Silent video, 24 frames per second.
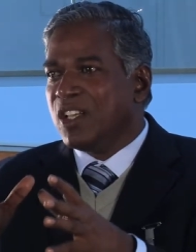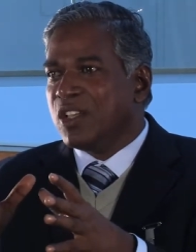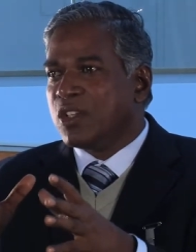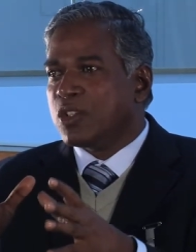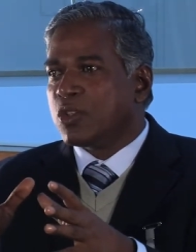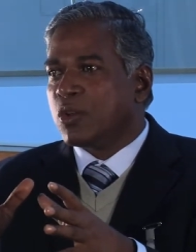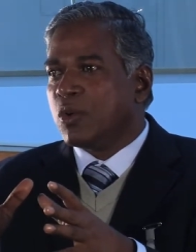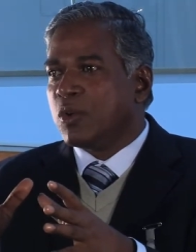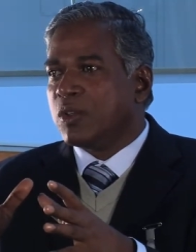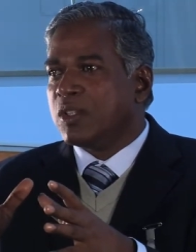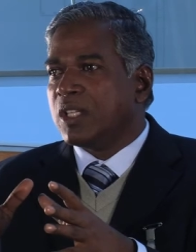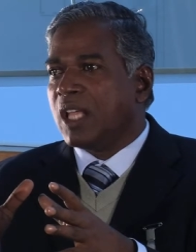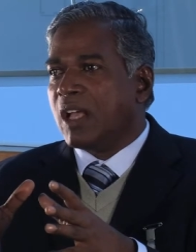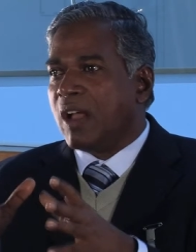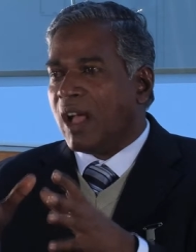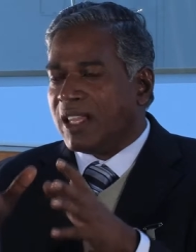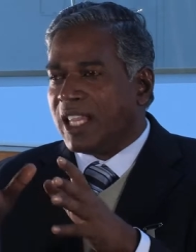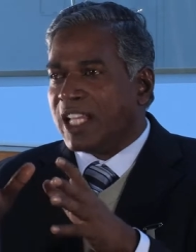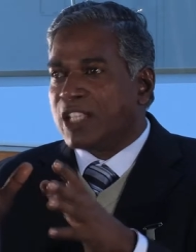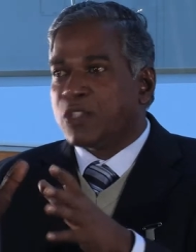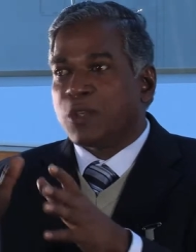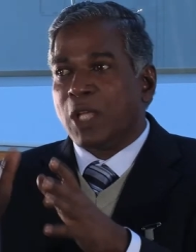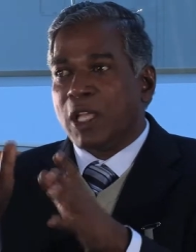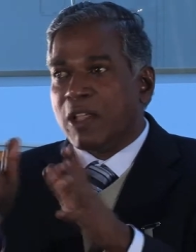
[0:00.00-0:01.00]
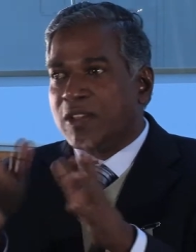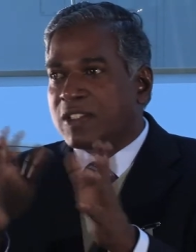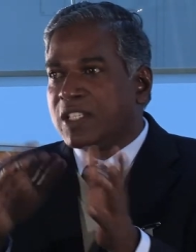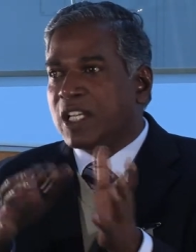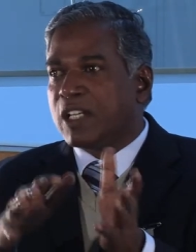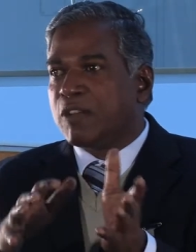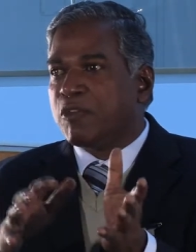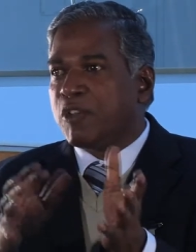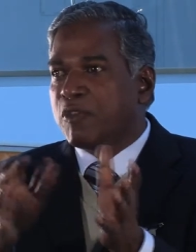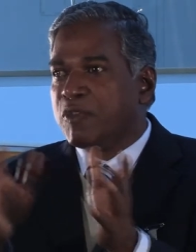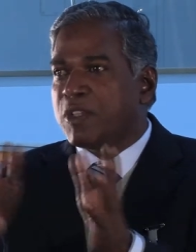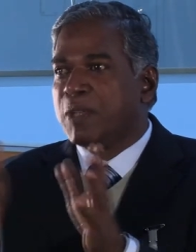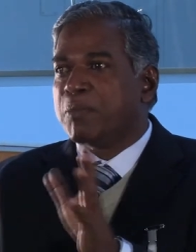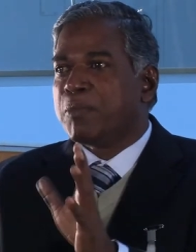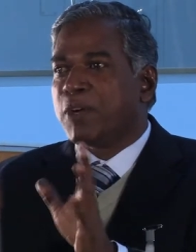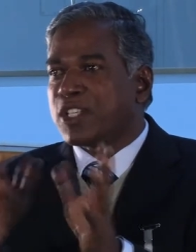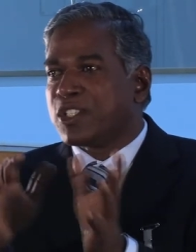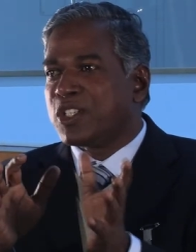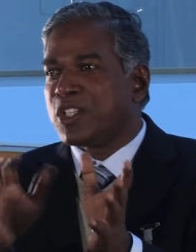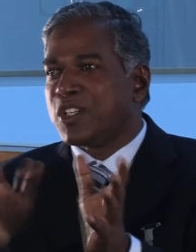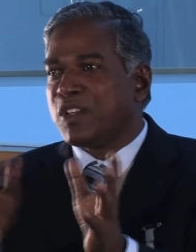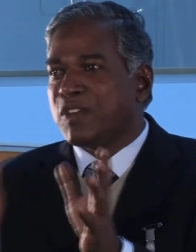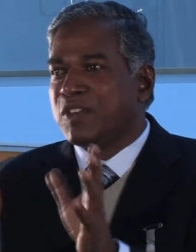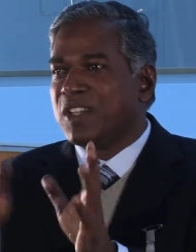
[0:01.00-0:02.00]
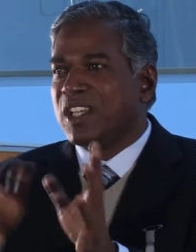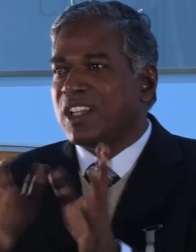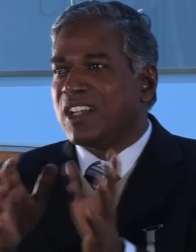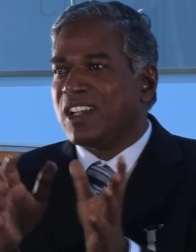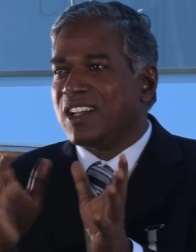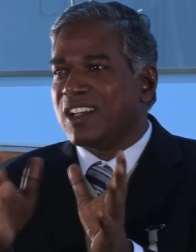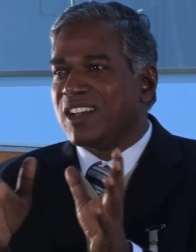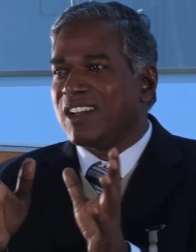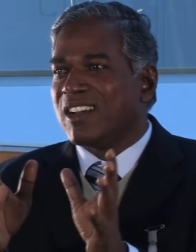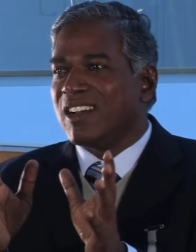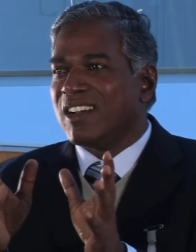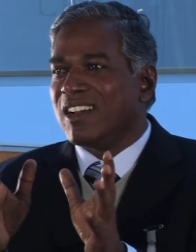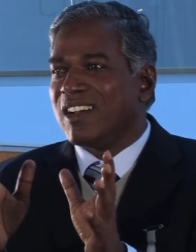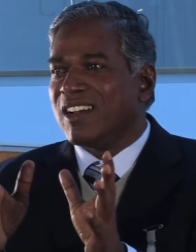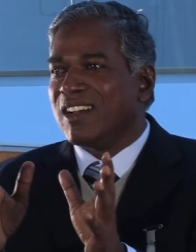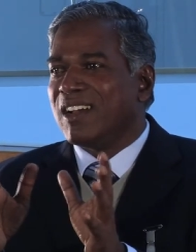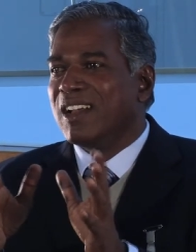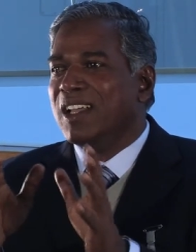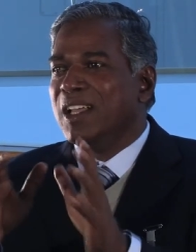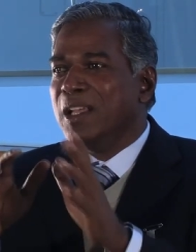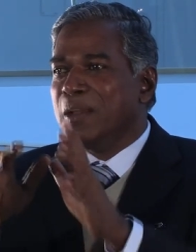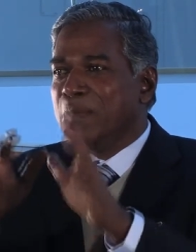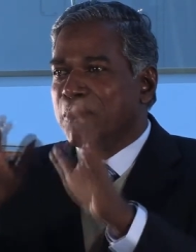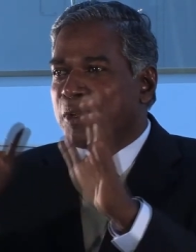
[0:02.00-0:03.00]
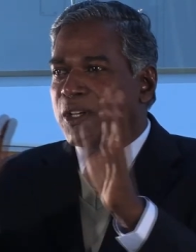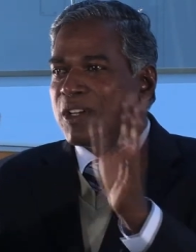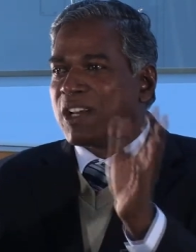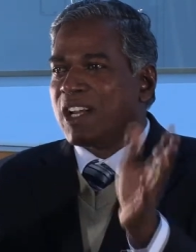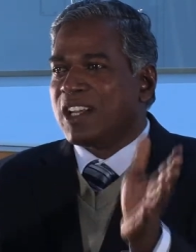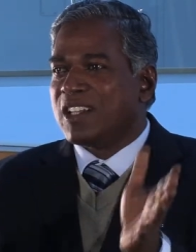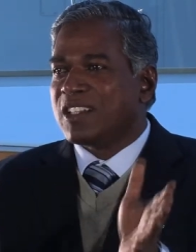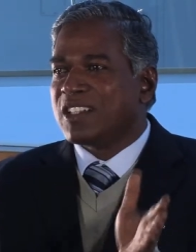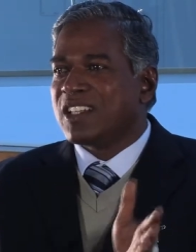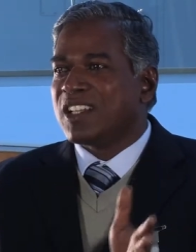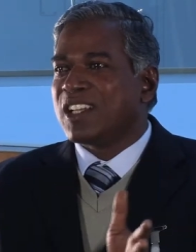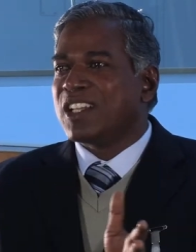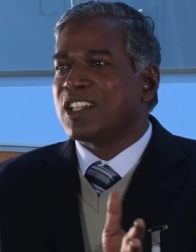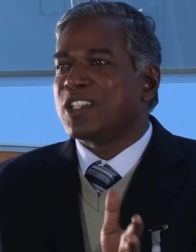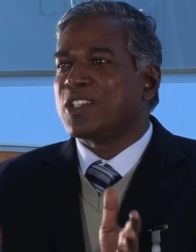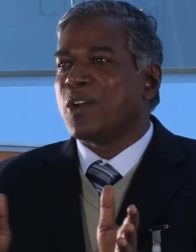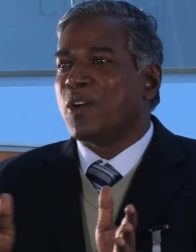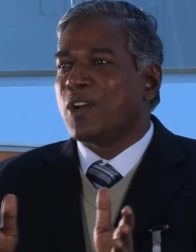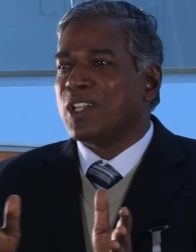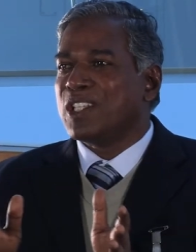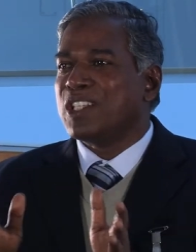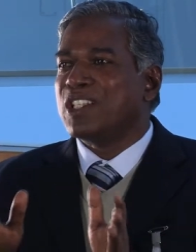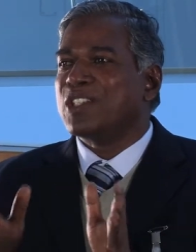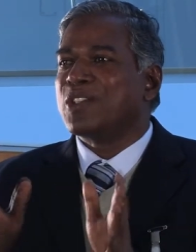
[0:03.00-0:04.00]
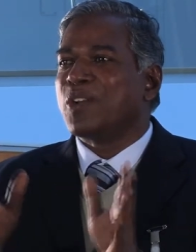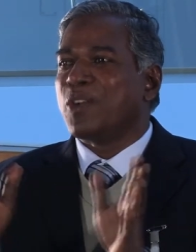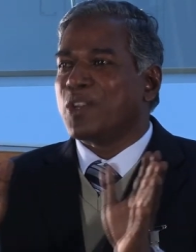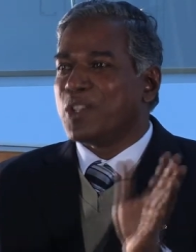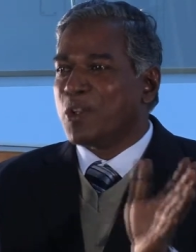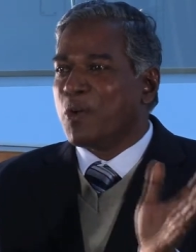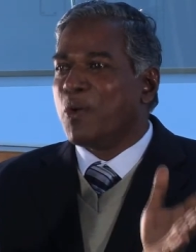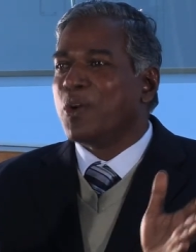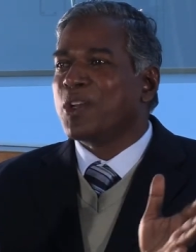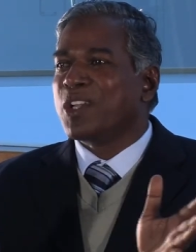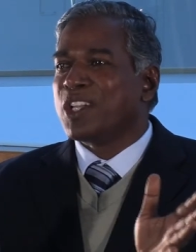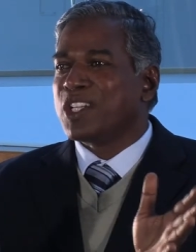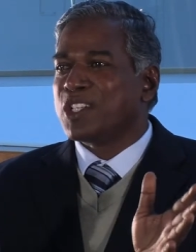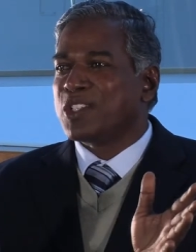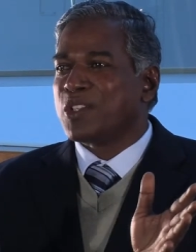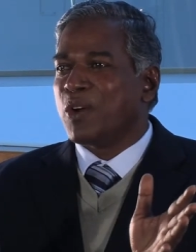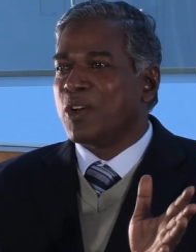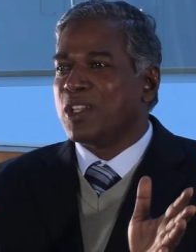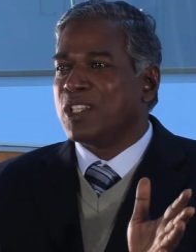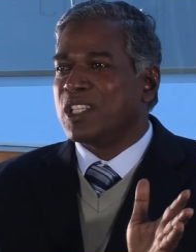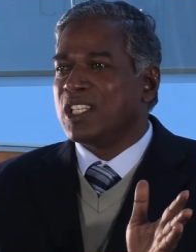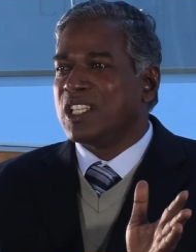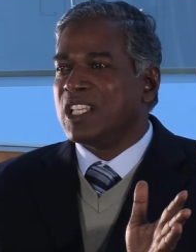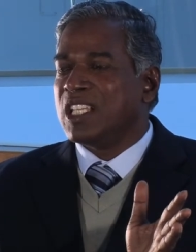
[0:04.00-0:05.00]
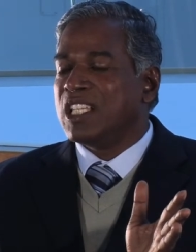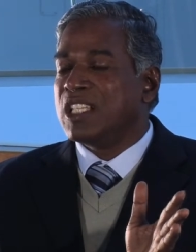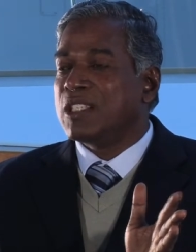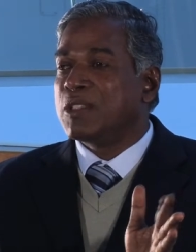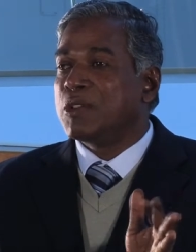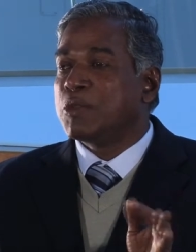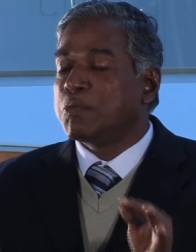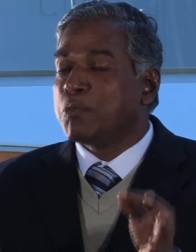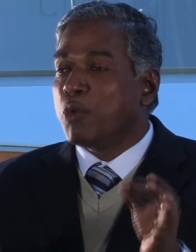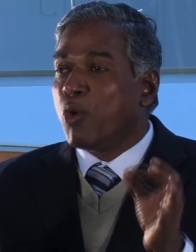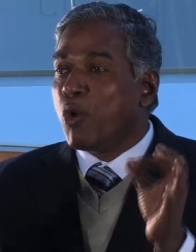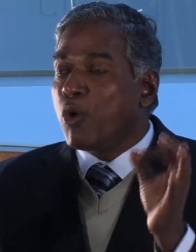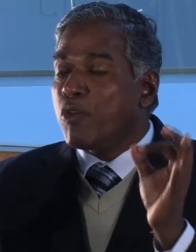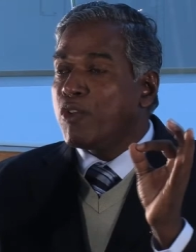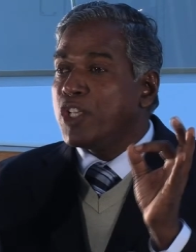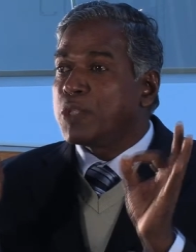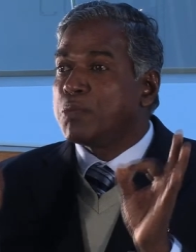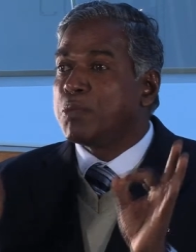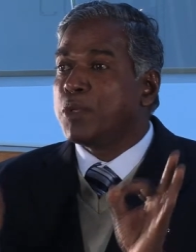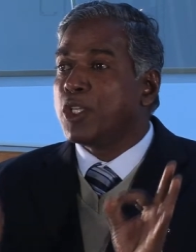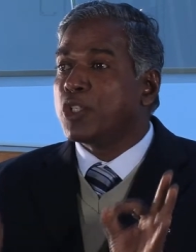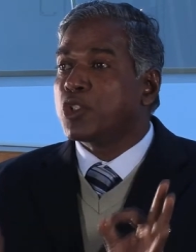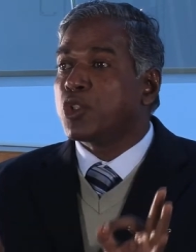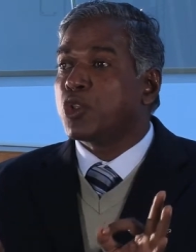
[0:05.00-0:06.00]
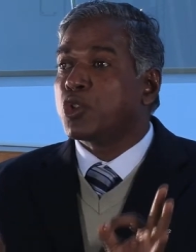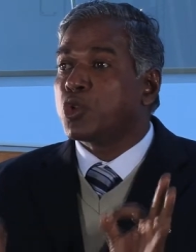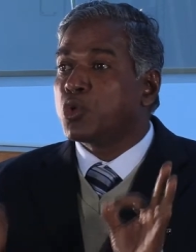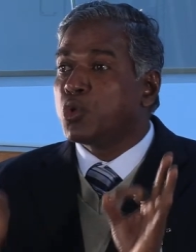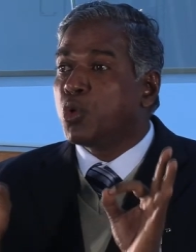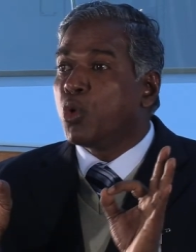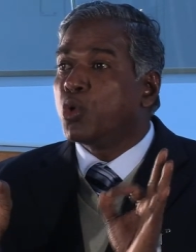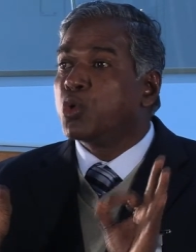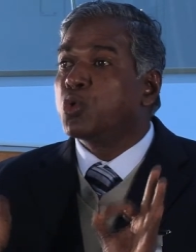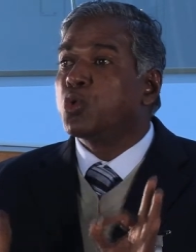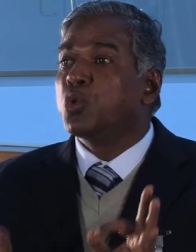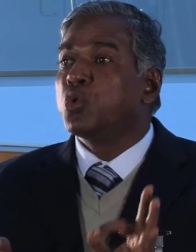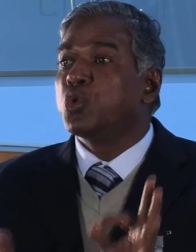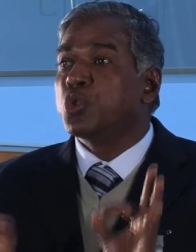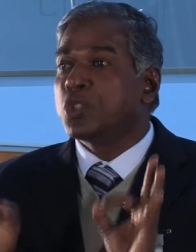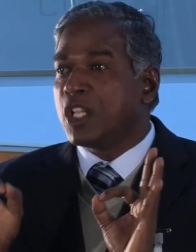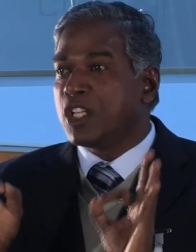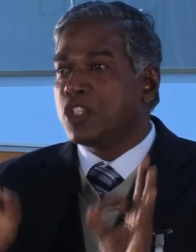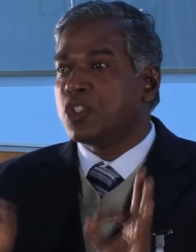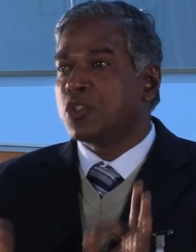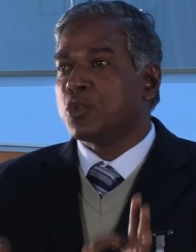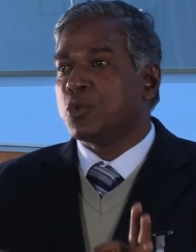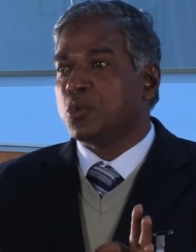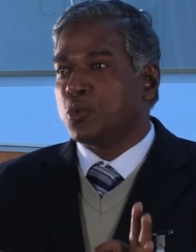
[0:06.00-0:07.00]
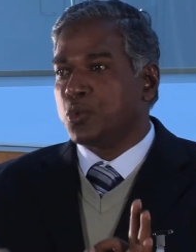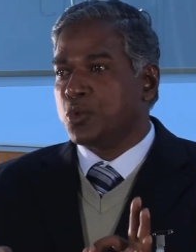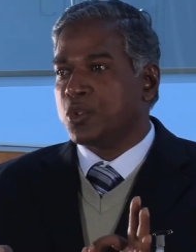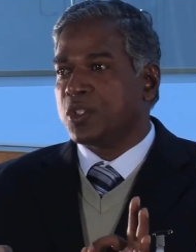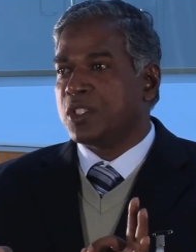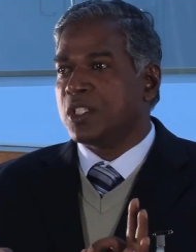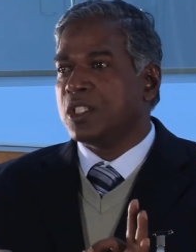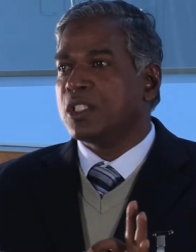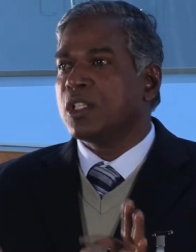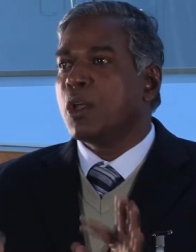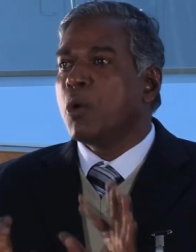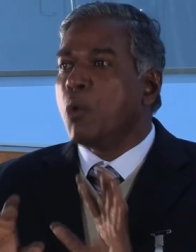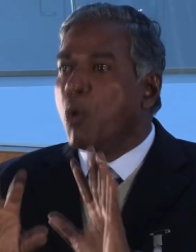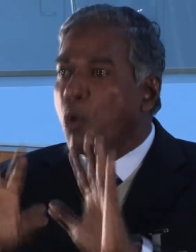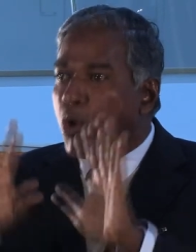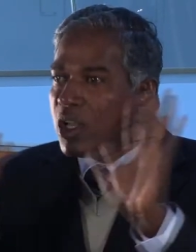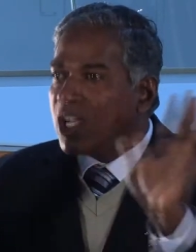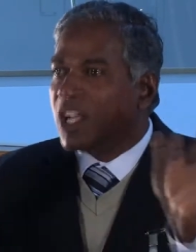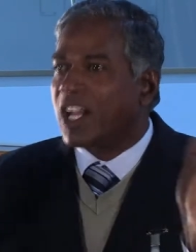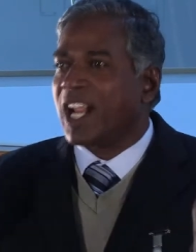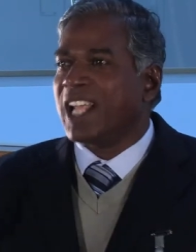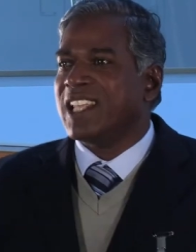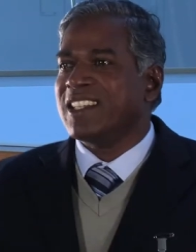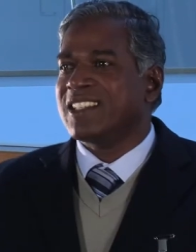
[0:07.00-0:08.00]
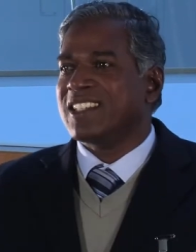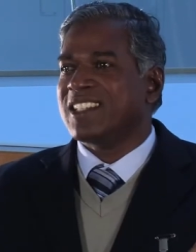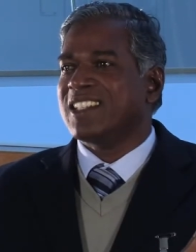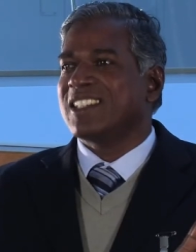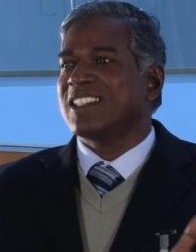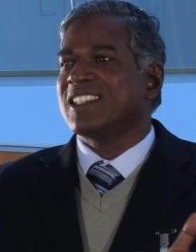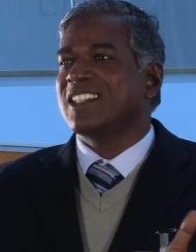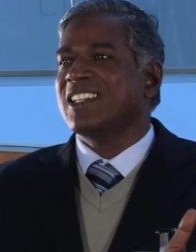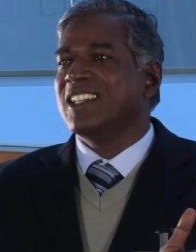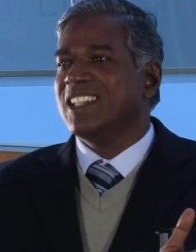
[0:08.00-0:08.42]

So the, that's why I said 50% of the uh, traditional Christology is not the whole Christology. He always speaks of totus Christus, the whole Christ.